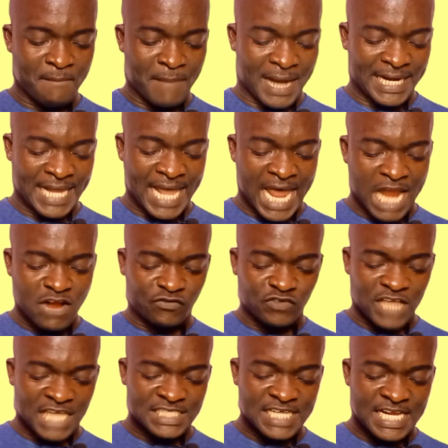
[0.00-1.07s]
By the end of
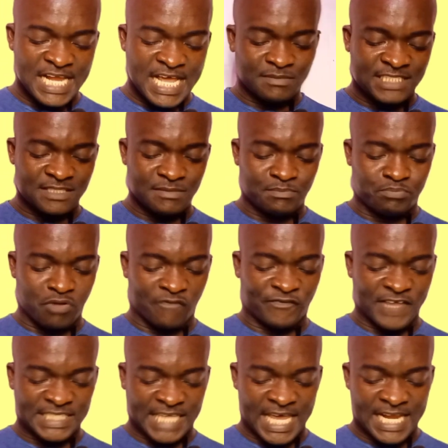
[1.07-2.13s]
2008,
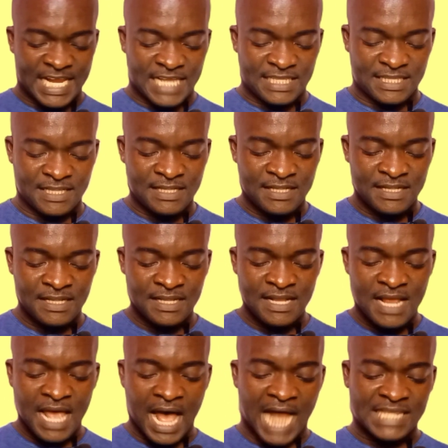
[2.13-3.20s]
Prophet Kenneth
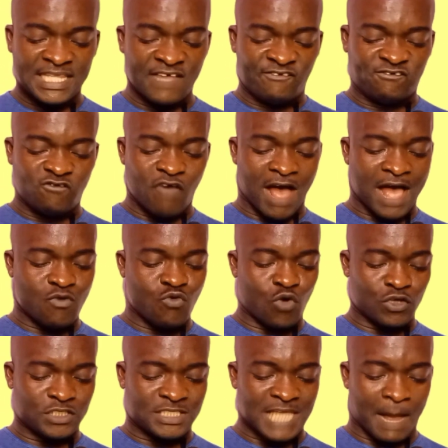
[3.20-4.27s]
Atefua
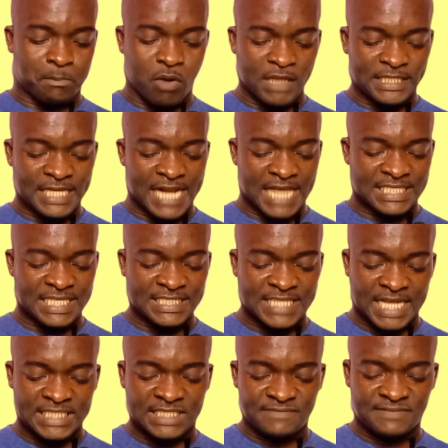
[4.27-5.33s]
was appointed as
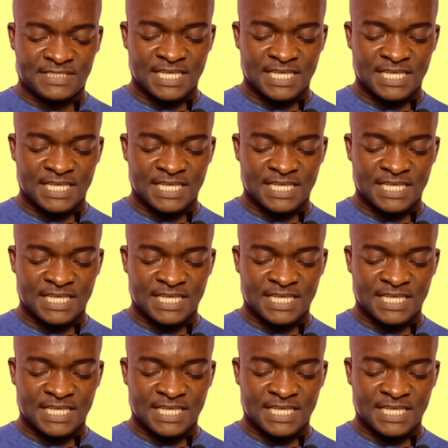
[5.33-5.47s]
executive